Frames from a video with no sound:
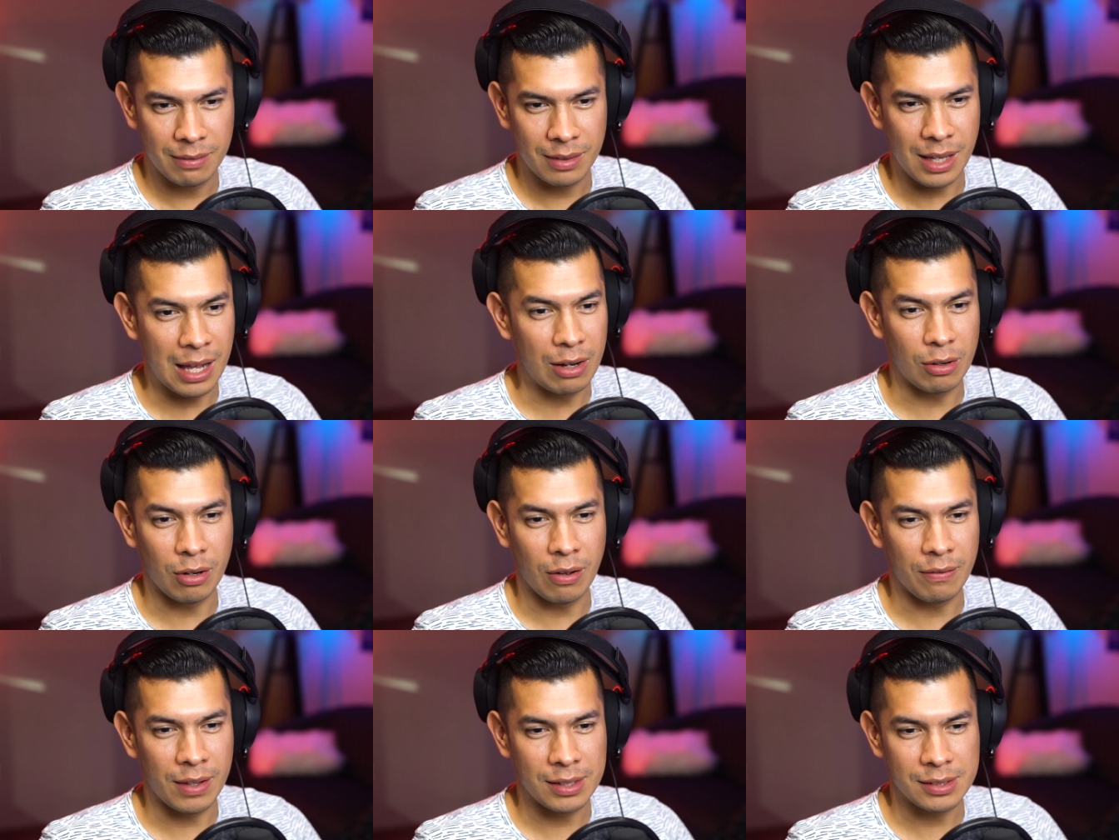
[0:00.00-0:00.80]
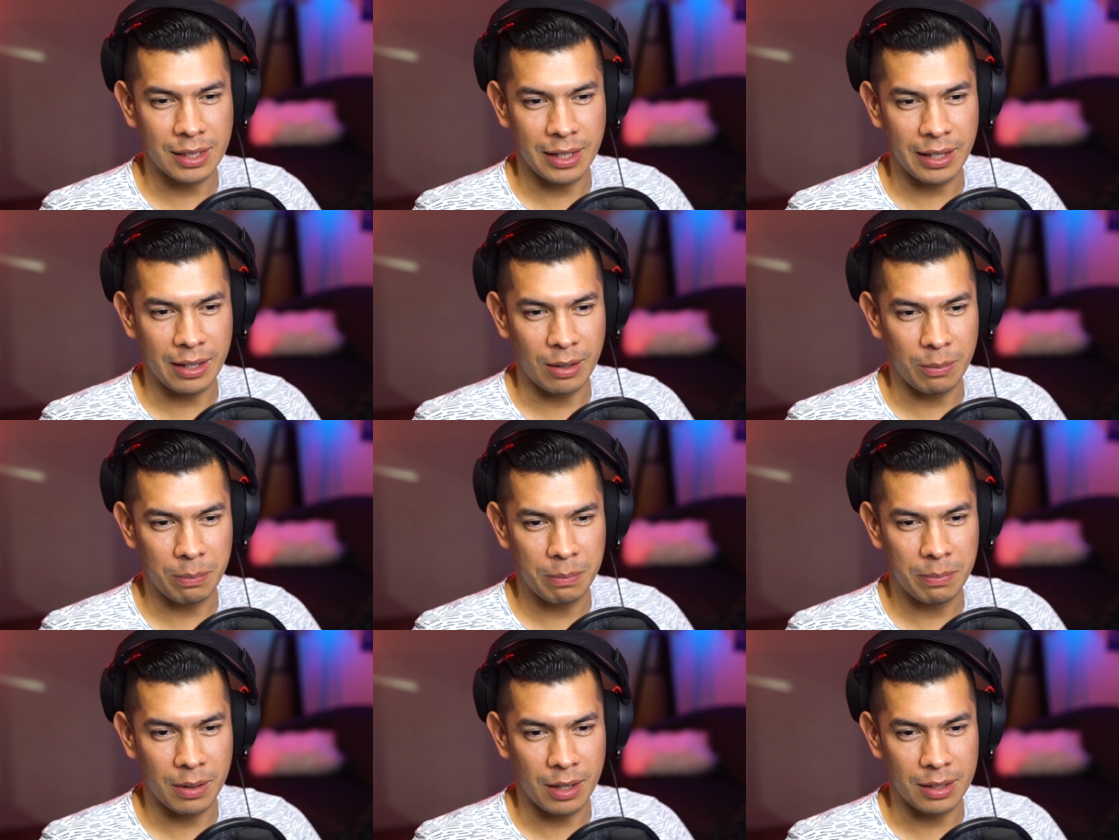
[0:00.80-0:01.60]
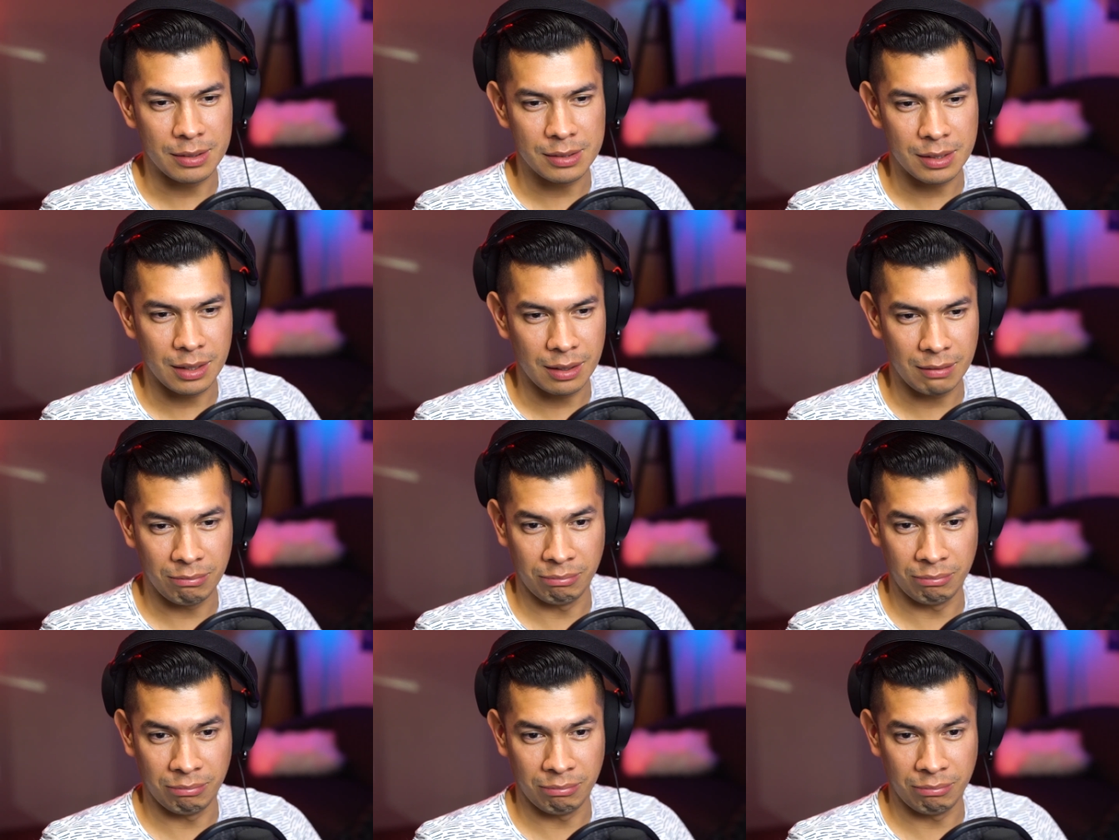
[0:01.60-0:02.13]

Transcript: I don't know if that's gonna help, honestly.